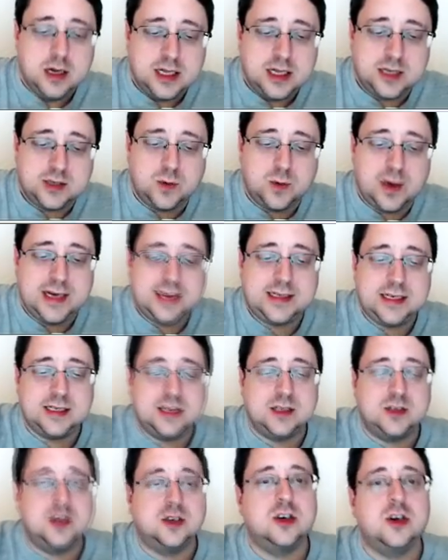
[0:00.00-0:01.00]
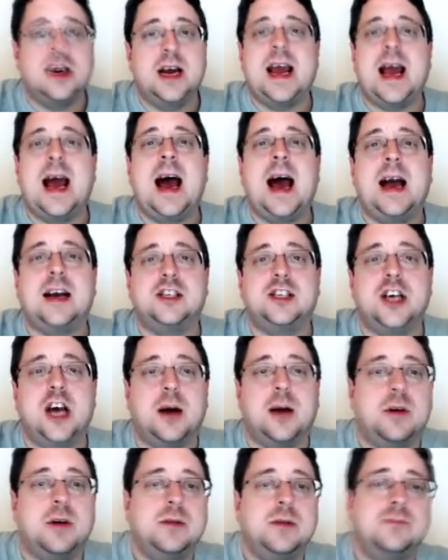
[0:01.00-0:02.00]
This way it doesn't look like a hack
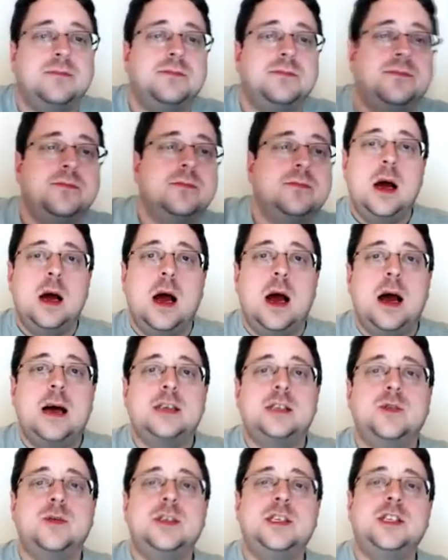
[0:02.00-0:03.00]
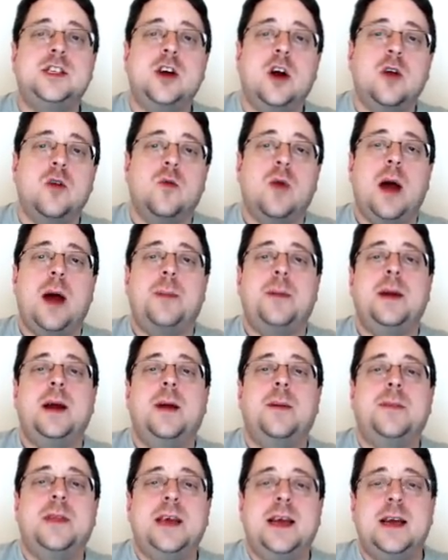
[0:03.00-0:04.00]
job. As we start wrapping
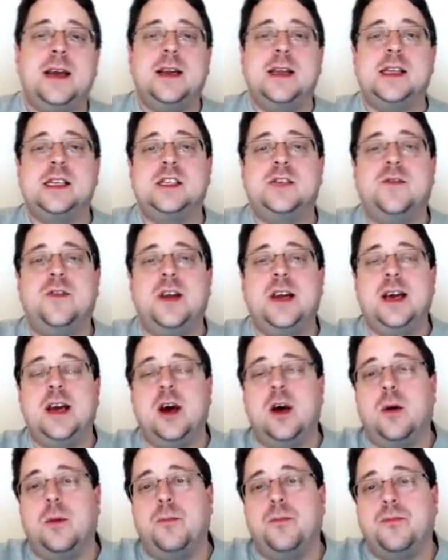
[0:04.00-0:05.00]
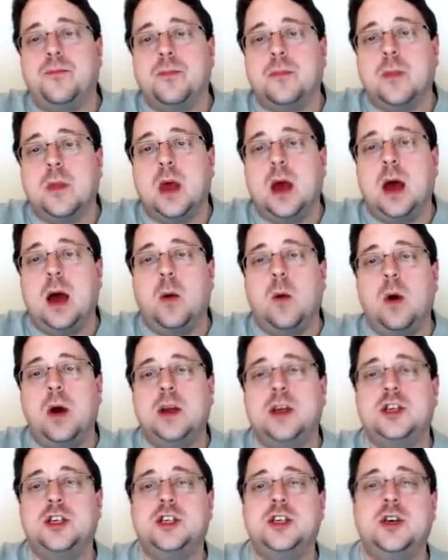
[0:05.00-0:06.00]
up the end of this video, I
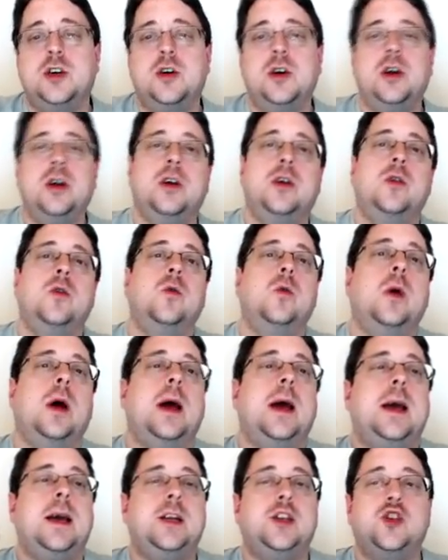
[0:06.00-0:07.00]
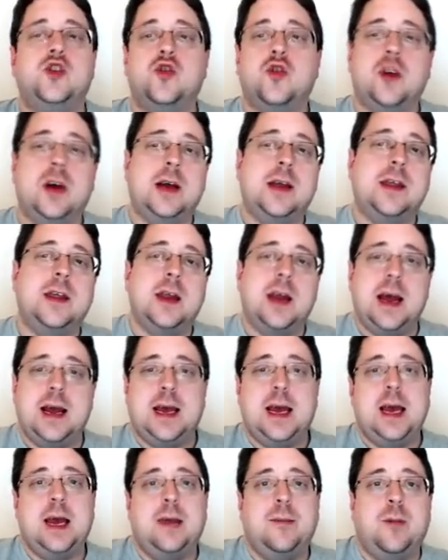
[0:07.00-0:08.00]
want to show you a trick that I
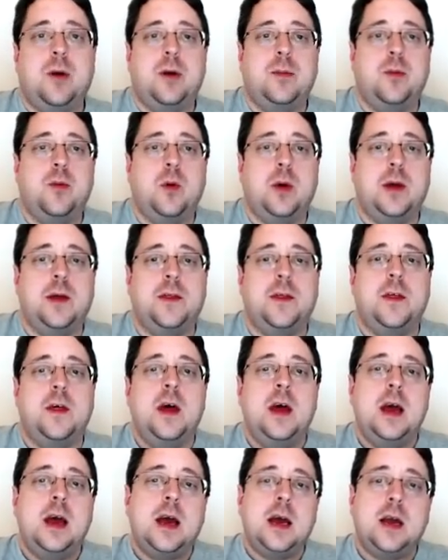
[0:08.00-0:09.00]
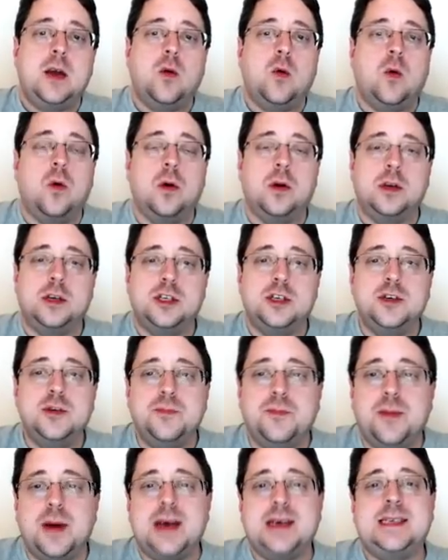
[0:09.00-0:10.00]
came up with in order to
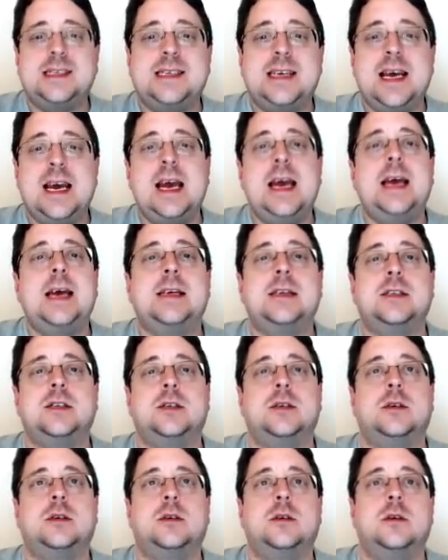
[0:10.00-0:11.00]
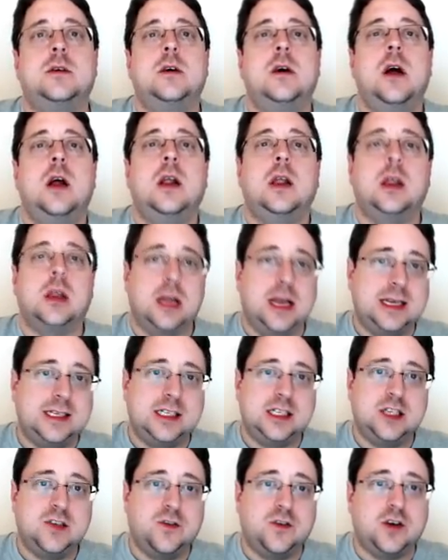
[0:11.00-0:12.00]
best handle
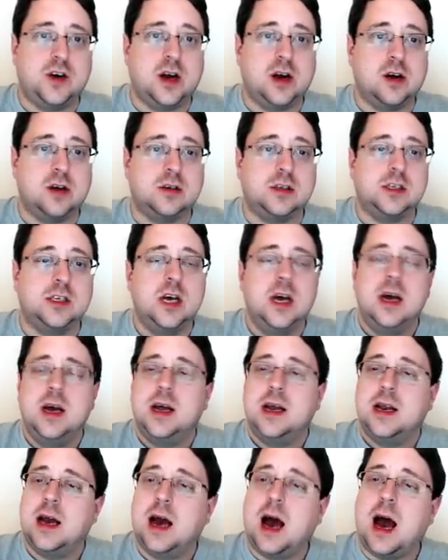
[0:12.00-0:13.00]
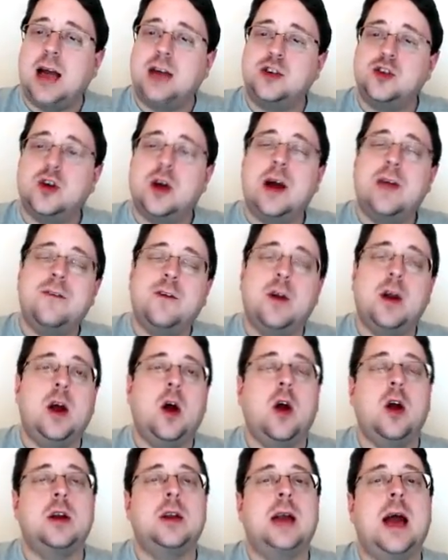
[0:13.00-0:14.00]
lens flares. Now, I try very
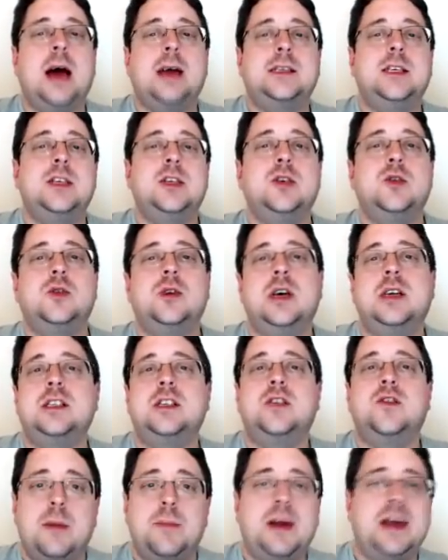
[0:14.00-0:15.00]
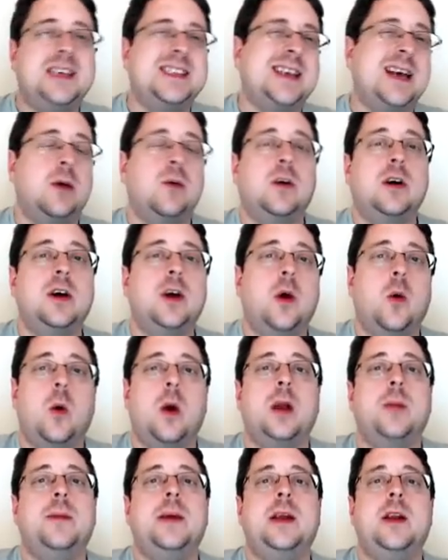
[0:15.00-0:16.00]
hard not to do lens because I really don't
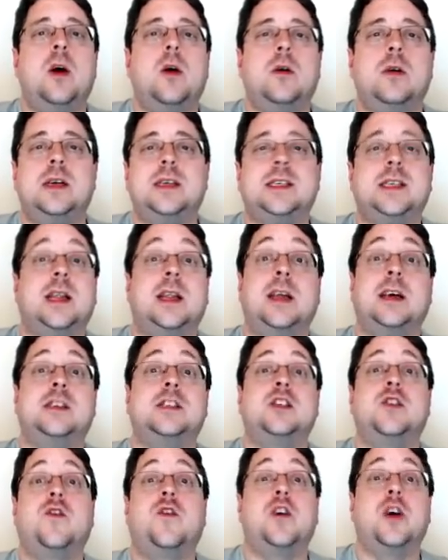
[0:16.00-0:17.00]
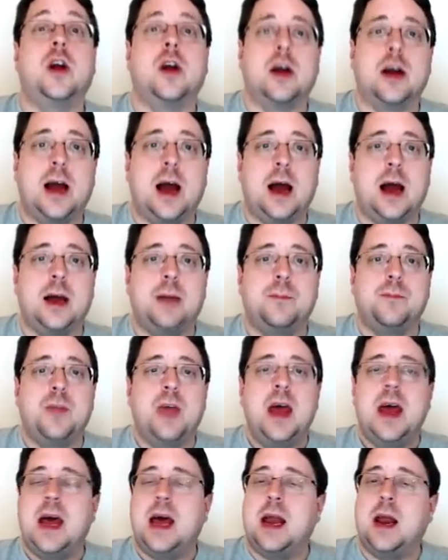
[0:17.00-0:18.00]
want to be known as the lens flare guy.
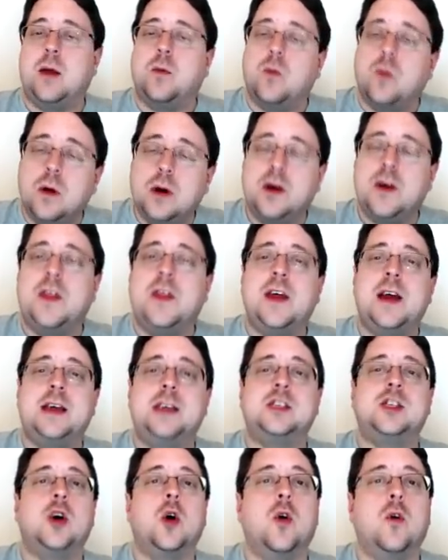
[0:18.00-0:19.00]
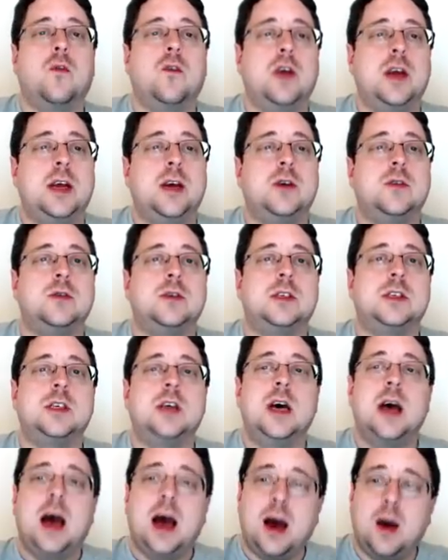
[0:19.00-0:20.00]
And I really think it's overused.
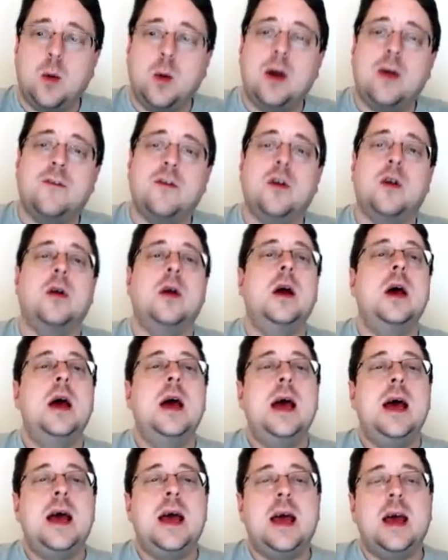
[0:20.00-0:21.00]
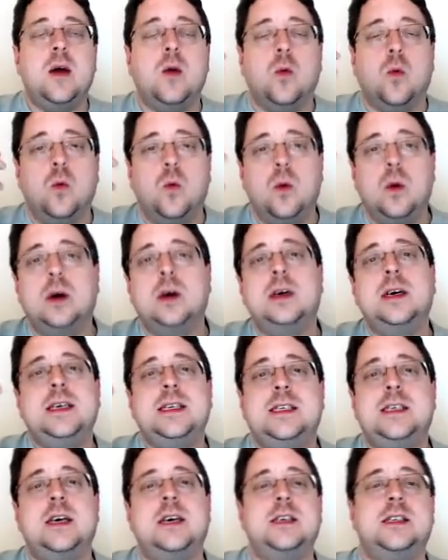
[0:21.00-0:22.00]
However, it really
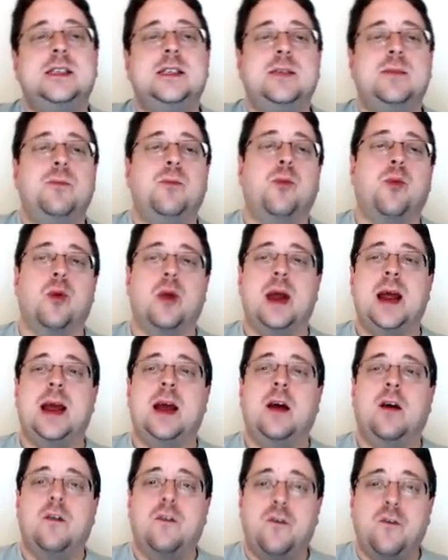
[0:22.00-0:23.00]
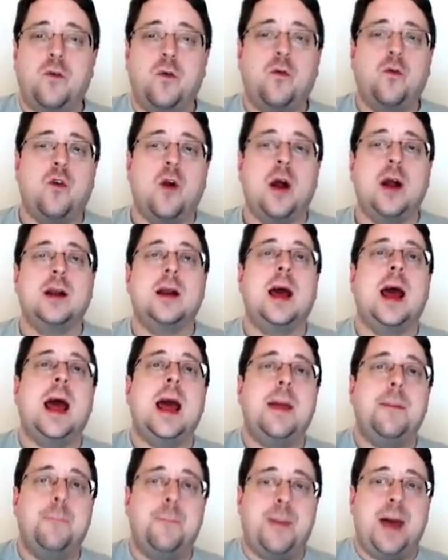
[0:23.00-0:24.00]
does bring front
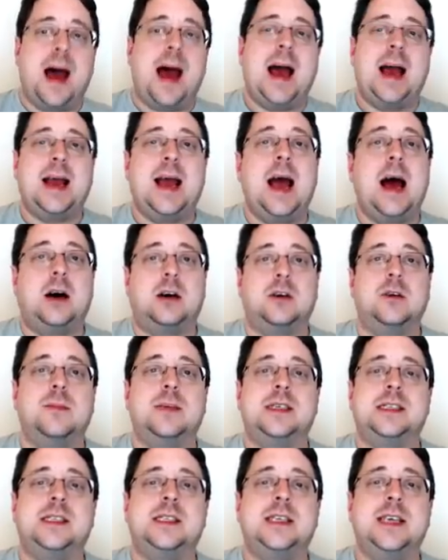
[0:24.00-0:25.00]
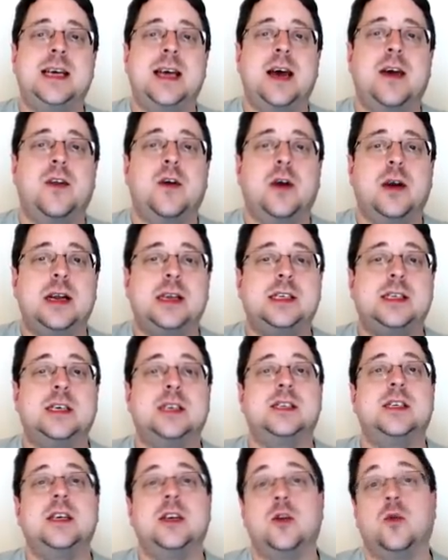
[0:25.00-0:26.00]
and back elements together, and it
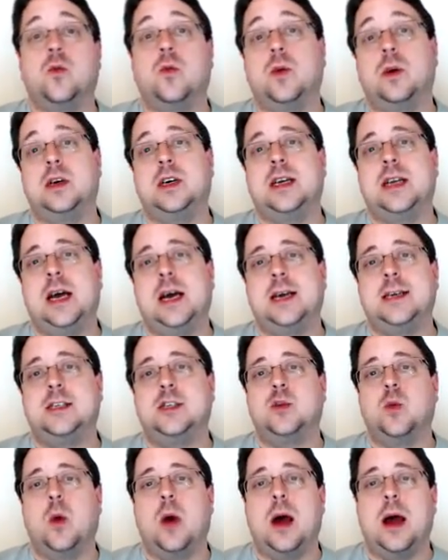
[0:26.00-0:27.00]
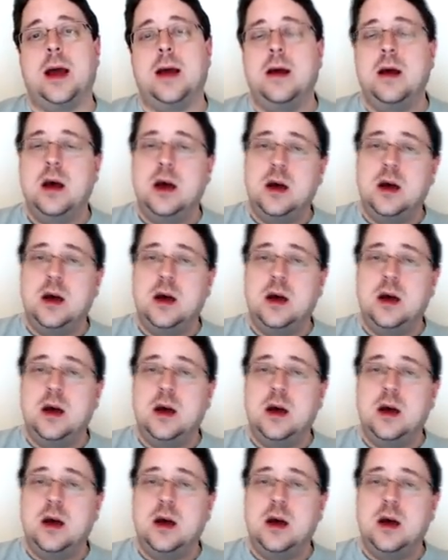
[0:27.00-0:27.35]
does it in a really nice way.